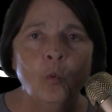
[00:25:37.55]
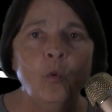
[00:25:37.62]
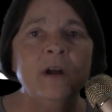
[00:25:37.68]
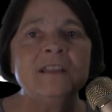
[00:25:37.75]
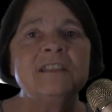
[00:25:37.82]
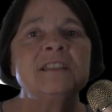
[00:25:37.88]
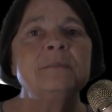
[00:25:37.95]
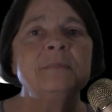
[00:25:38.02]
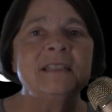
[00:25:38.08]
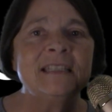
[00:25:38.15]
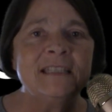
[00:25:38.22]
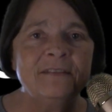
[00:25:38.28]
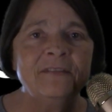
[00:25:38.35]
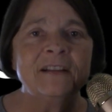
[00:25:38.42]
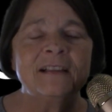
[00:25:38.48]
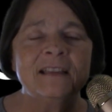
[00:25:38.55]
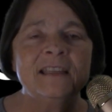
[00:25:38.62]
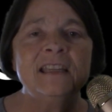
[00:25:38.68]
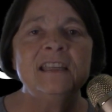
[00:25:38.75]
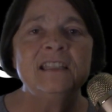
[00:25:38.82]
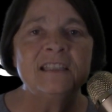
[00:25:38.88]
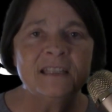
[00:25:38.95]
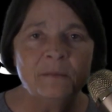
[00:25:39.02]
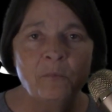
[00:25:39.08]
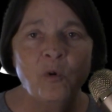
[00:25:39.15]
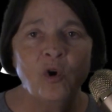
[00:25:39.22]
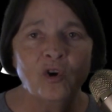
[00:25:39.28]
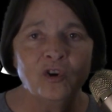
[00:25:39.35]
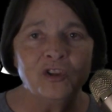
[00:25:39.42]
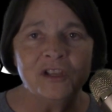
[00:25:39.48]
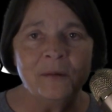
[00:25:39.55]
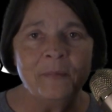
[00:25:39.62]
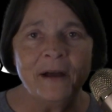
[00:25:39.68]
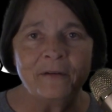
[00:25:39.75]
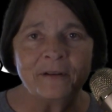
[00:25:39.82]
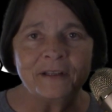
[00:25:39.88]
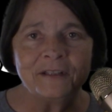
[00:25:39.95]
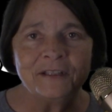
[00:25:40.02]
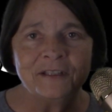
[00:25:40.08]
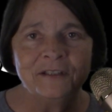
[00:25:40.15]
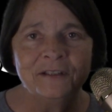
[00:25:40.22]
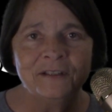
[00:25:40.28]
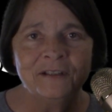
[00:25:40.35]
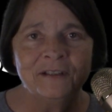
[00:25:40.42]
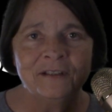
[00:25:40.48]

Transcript: What specifically is immoral about it?